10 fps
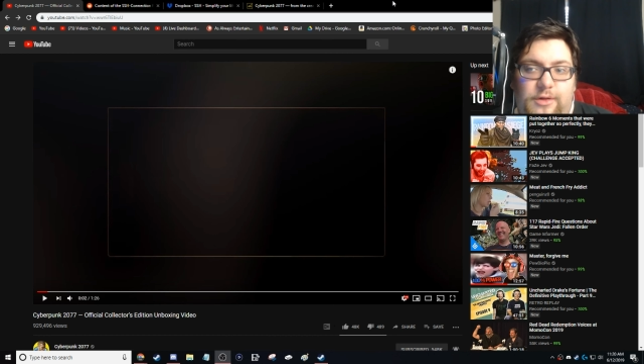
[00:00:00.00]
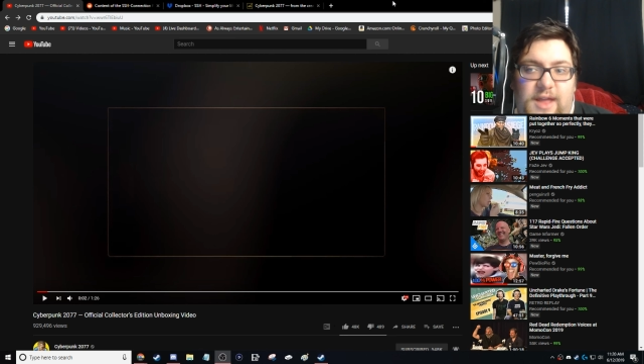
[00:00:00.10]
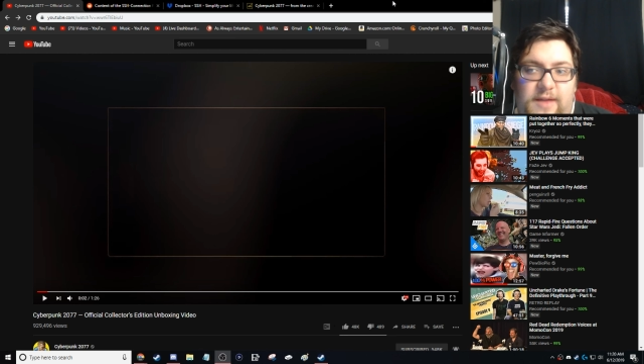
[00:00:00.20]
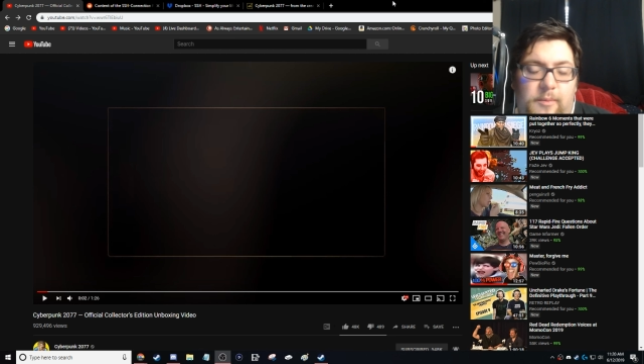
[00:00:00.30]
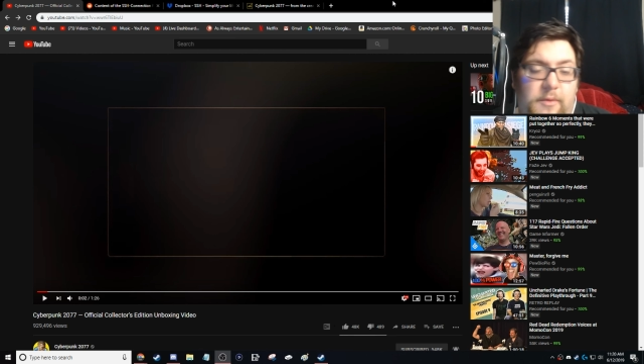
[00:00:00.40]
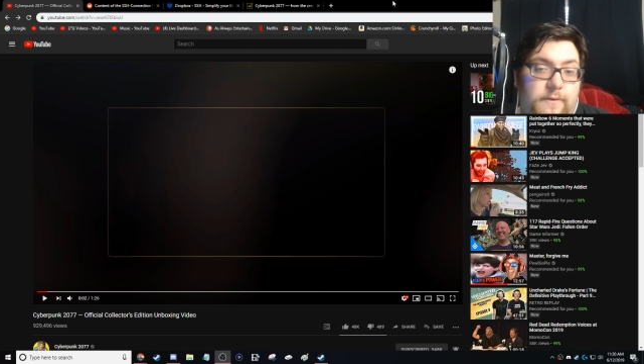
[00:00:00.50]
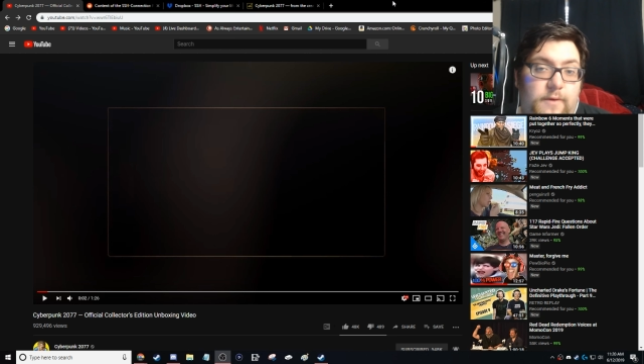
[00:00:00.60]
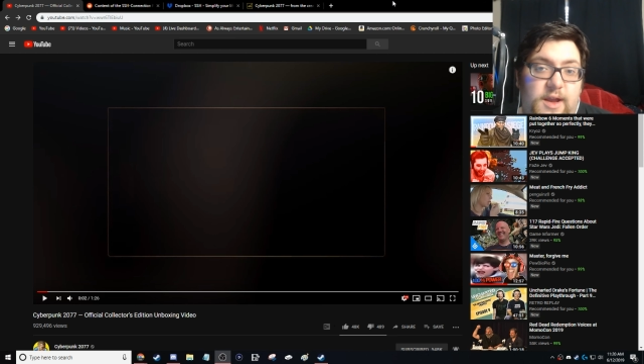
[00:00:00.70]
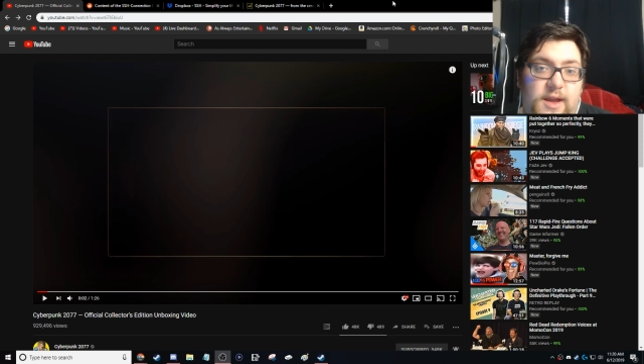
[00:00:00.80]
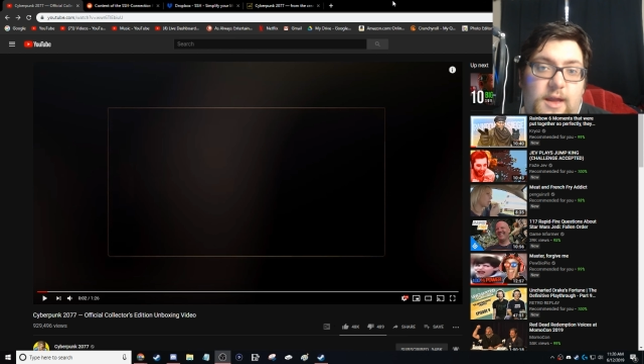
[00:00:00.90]
gave him a
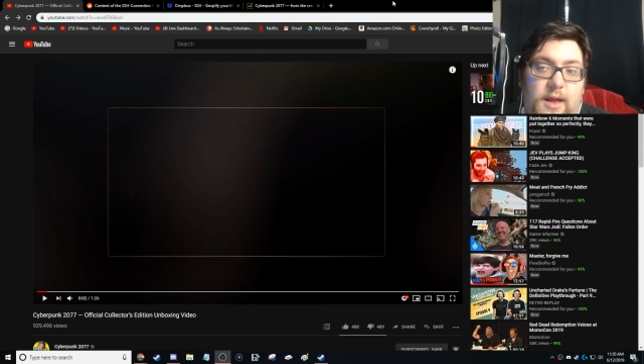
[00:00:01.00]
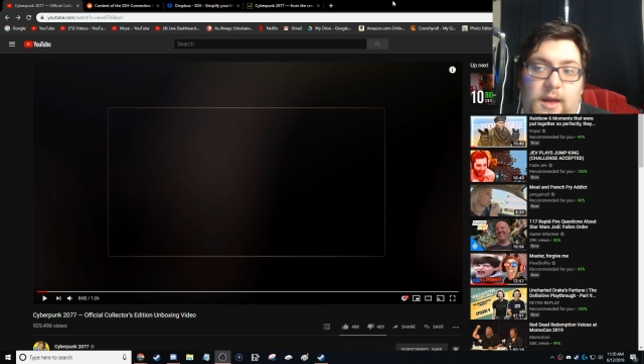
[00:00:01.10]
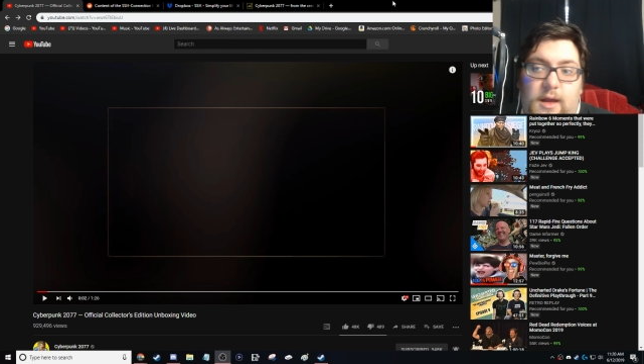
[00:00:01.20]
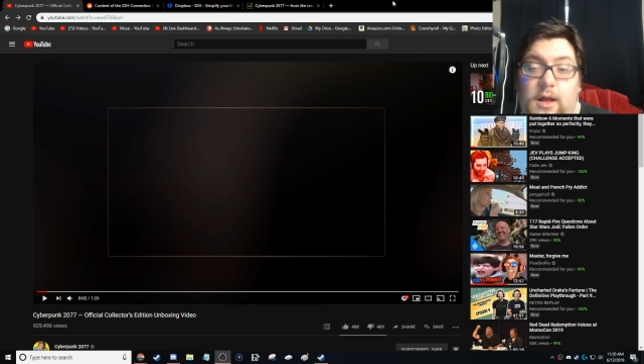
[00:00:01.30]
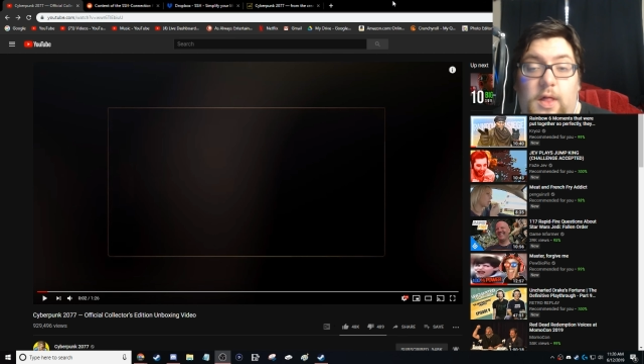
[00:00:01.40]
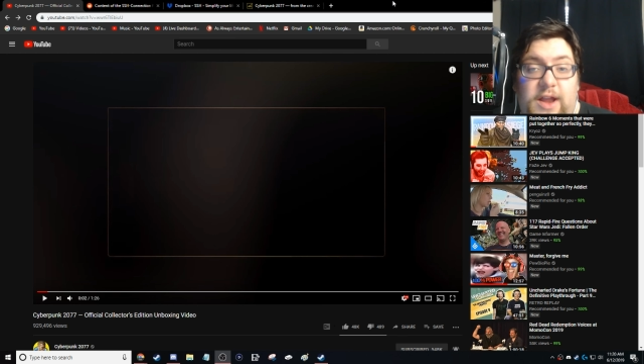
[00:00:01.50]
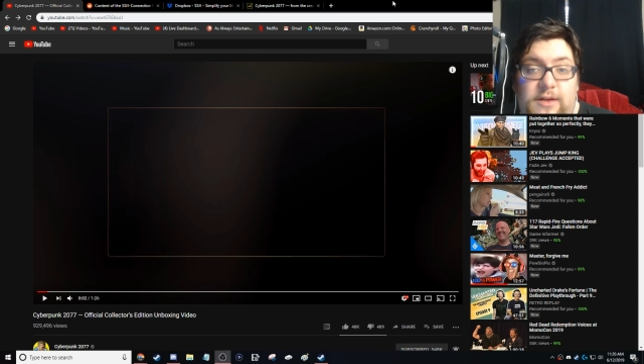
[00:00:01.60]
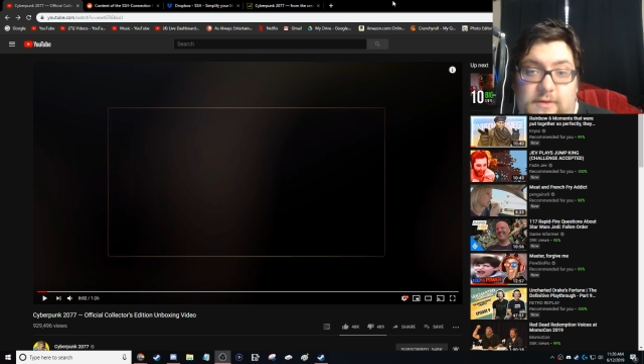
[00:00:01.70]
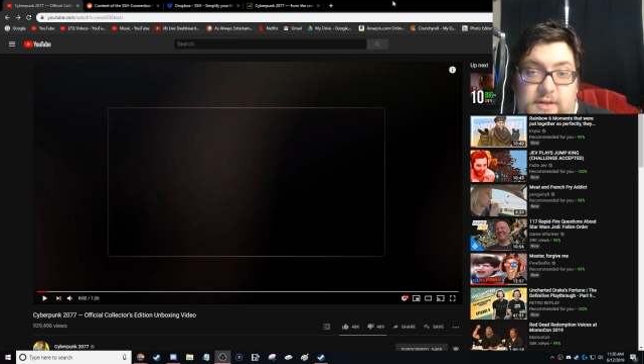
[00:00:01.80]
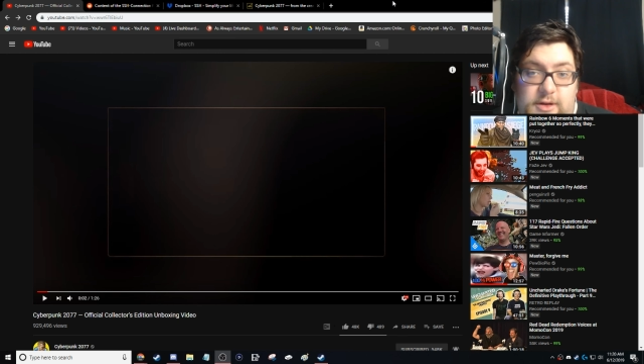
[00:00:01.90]
free
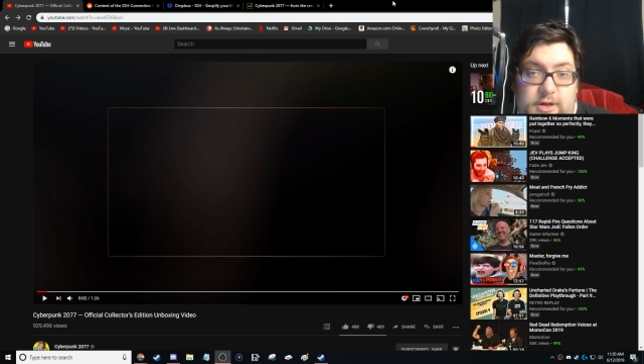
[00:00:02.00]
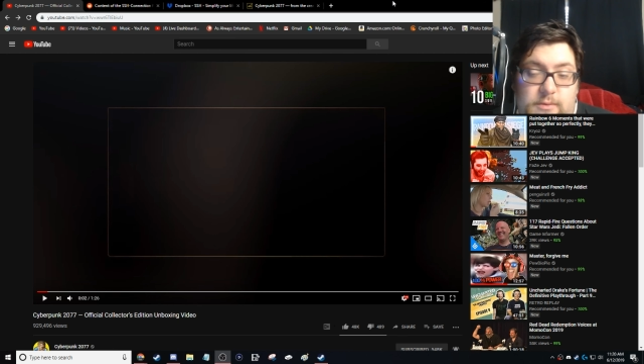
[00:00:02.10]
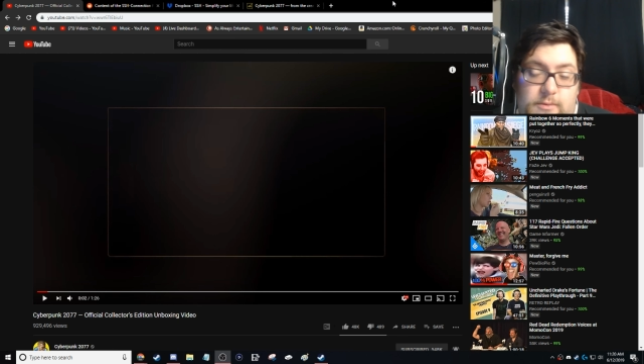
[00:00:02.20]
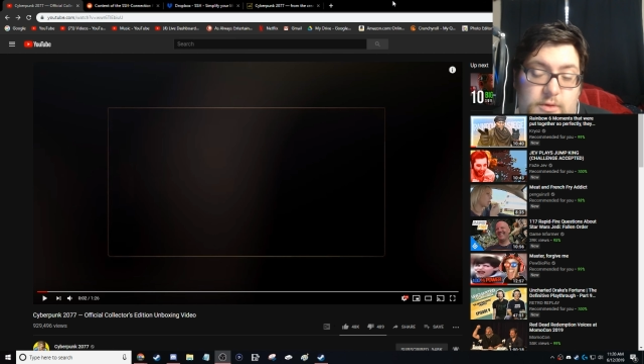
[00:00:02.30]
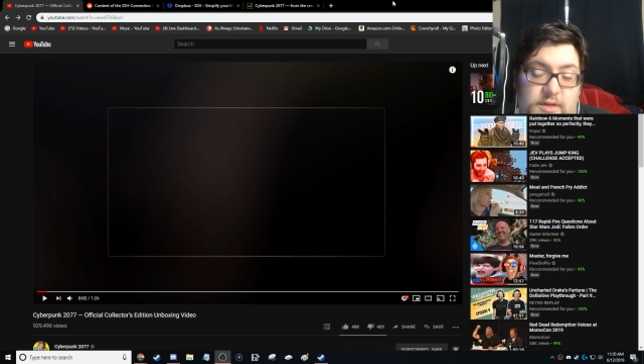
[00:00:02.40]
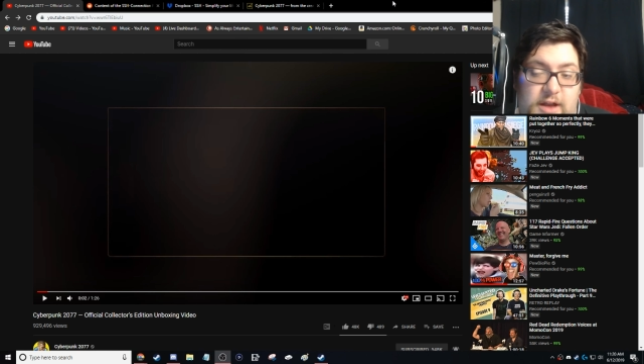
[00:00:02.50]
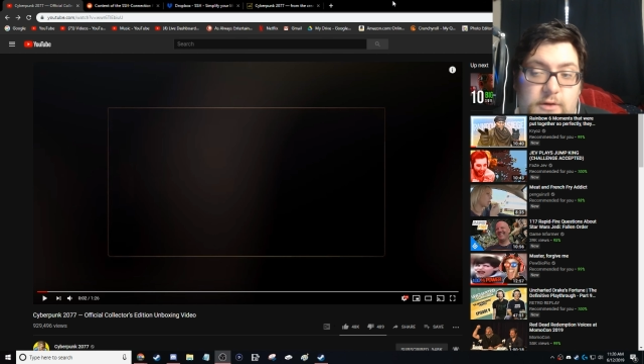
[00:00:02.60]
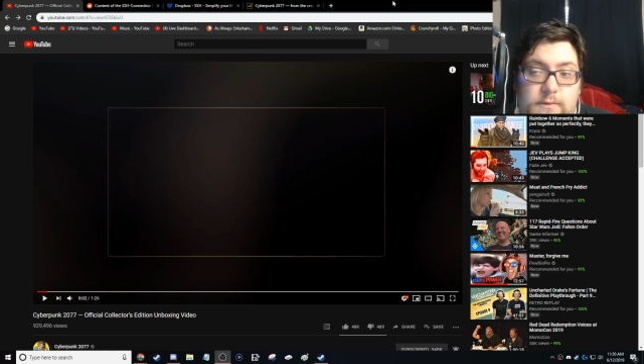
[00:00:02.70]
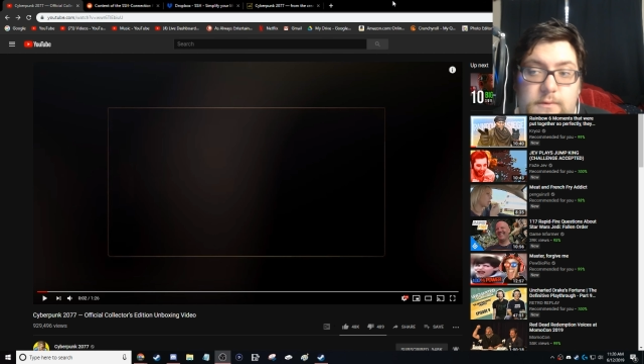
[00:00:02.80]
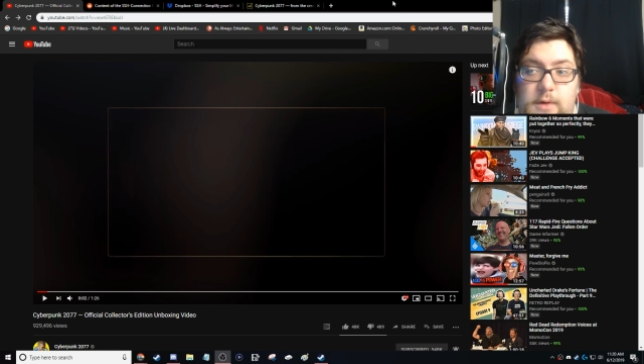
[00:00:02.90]
collector's edition, which is kind of
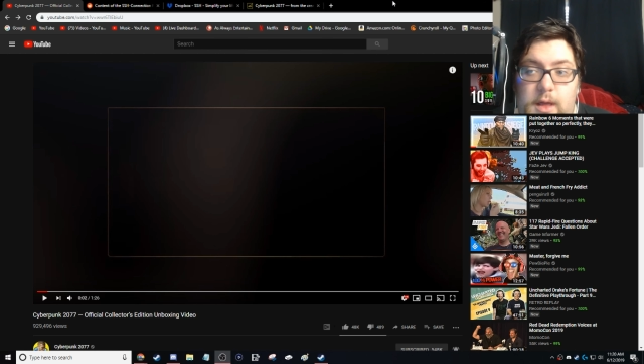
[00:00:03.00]
cool.